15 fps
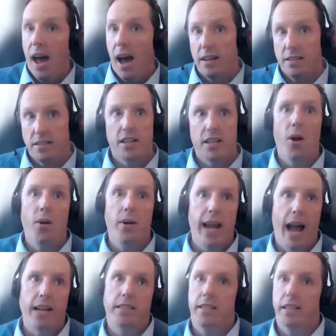And so,
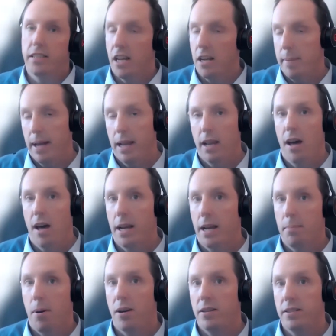yes, there's going to be a learning
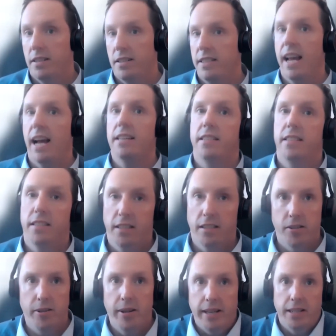process. Yes, there's
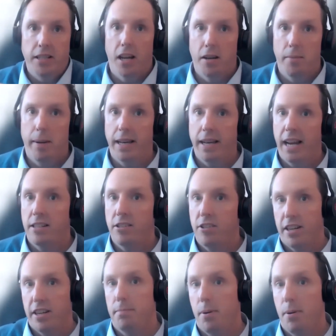going to be an
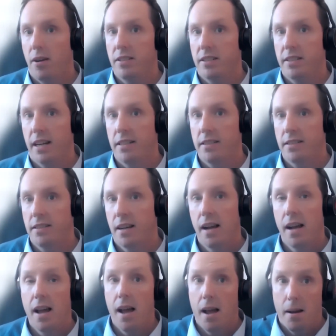iterative process.
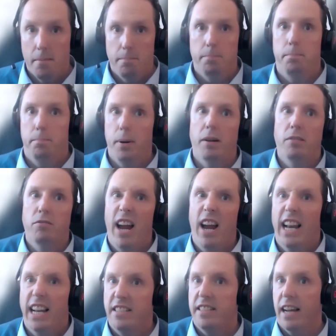But
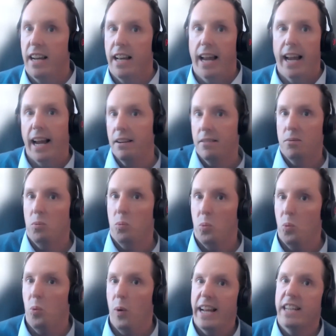realistically,
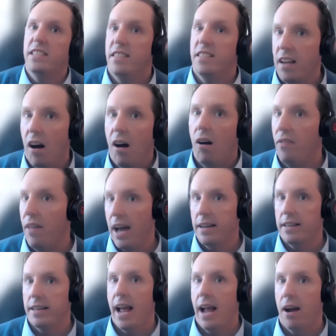we can start that
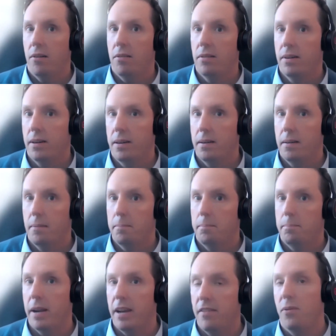now.
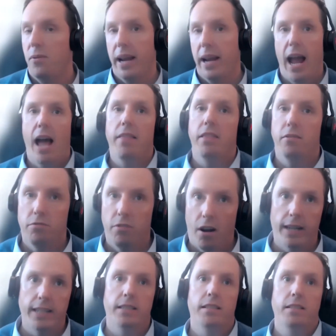But if we get the
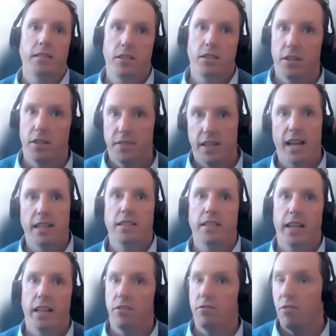right sort of
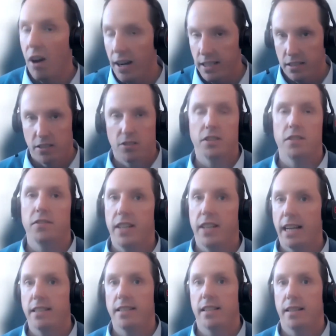testing, the right sort of
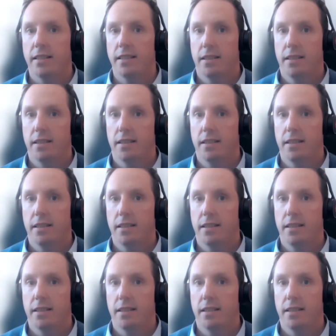data.